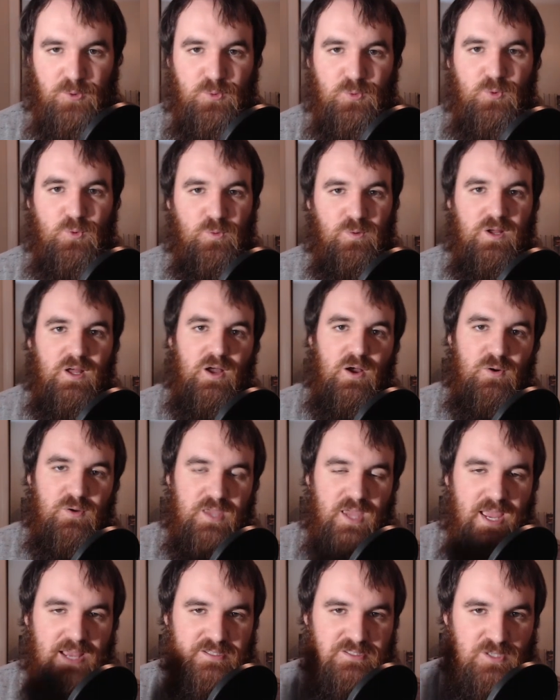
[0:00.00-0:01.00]
Ooh,
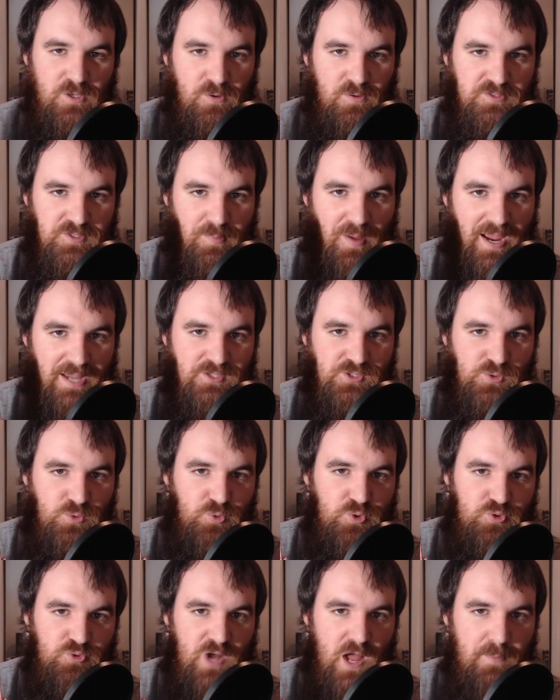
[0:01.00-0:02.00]
okay, so some high
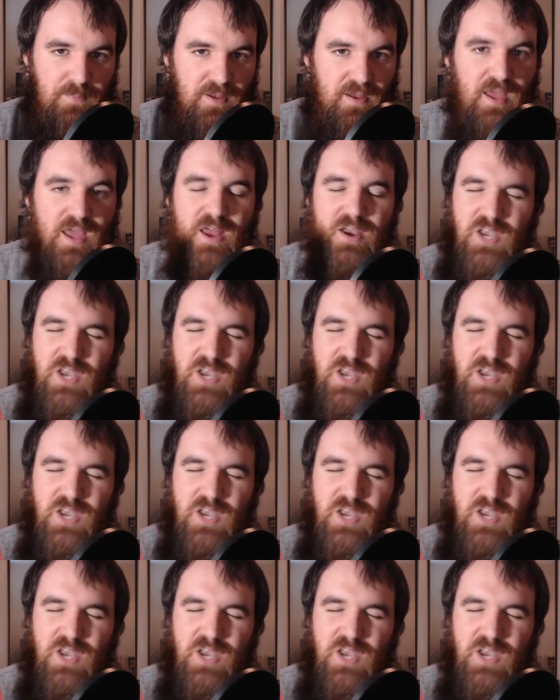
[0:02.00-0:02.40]
school drama.